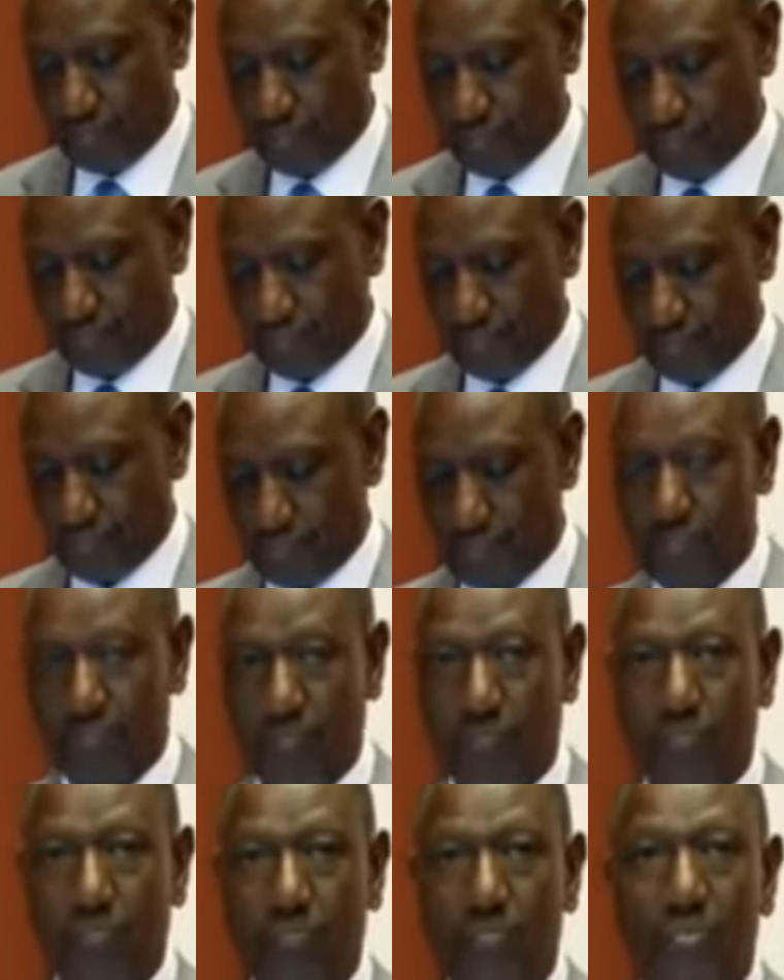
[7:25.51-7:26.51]

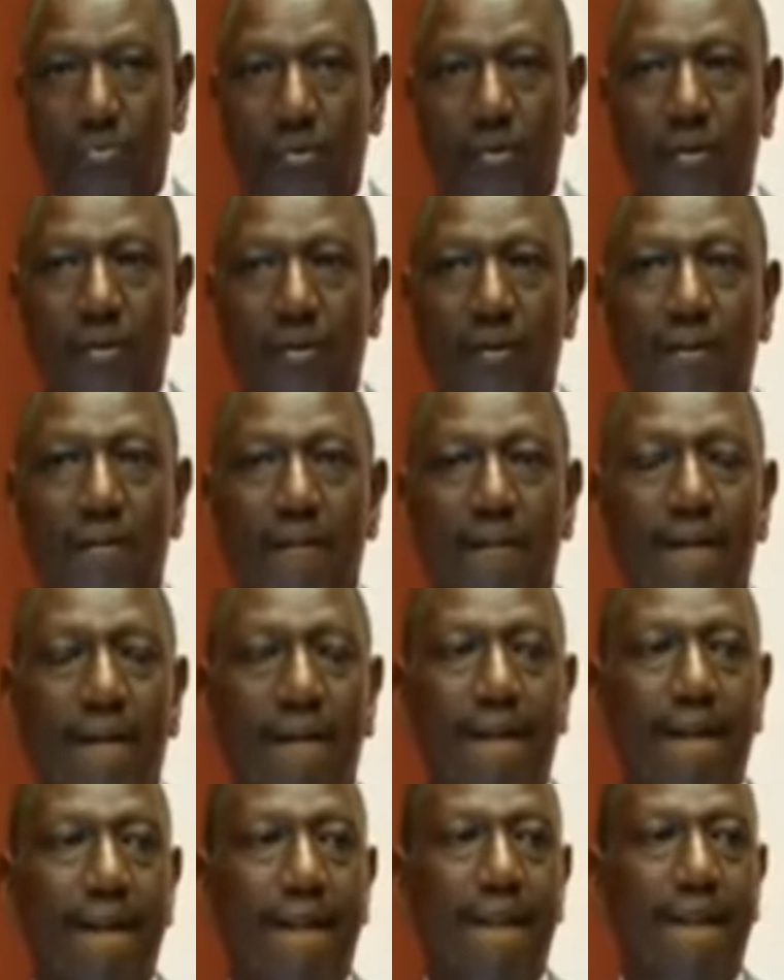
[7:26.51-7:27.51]

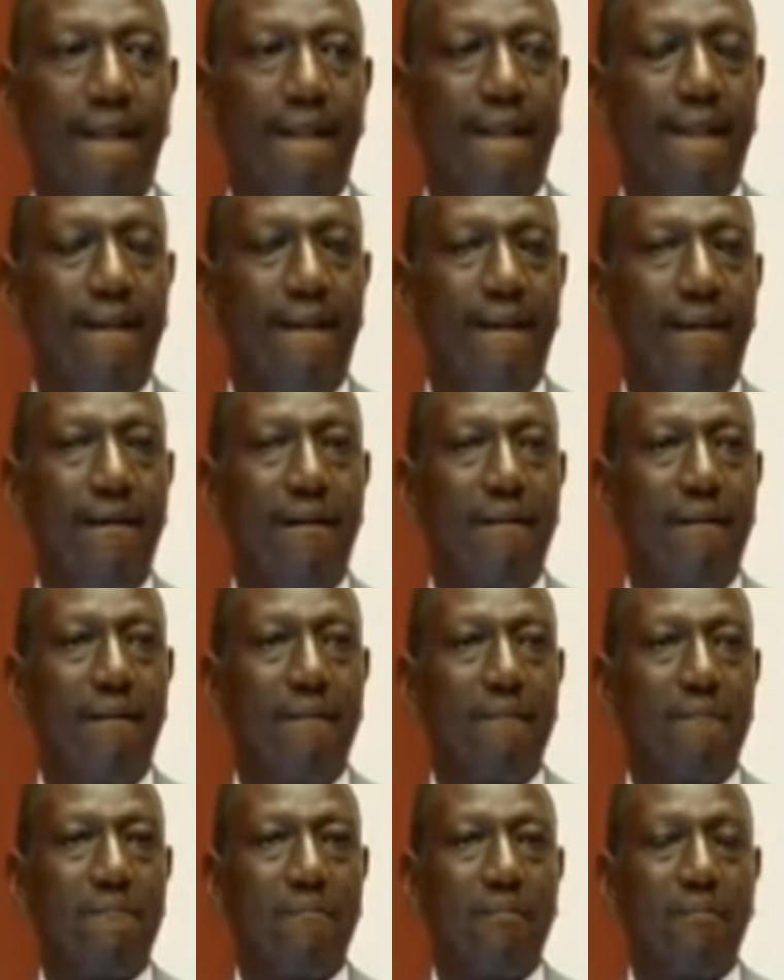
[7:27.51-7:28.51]

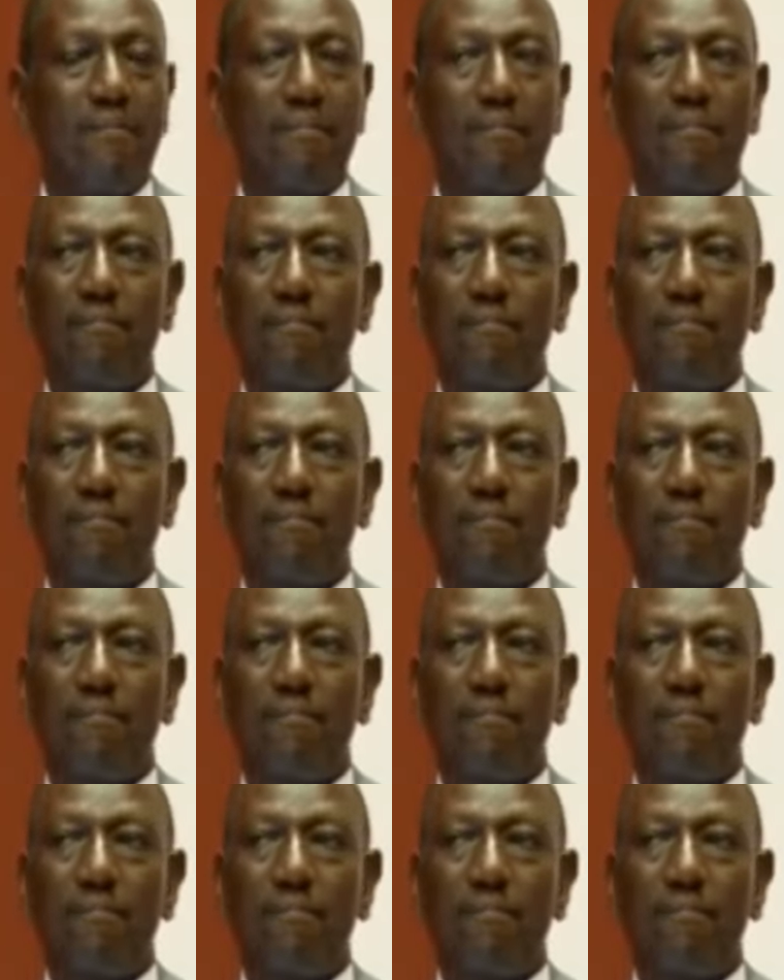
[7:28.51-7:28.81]
(silence)